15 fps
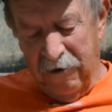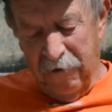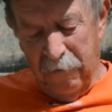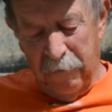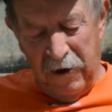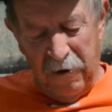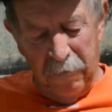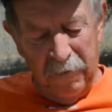
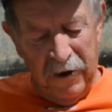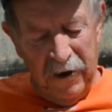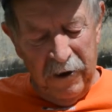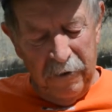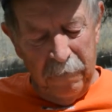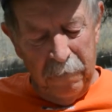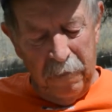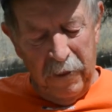about
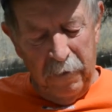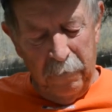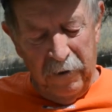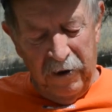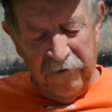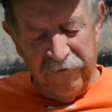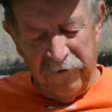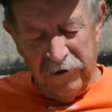
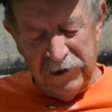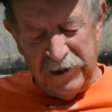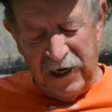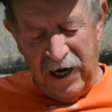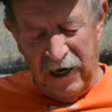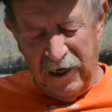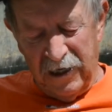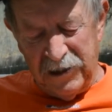my first
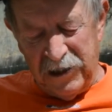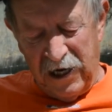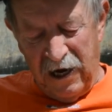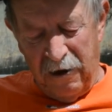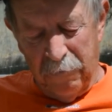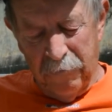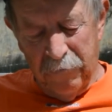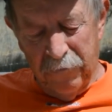day on the job.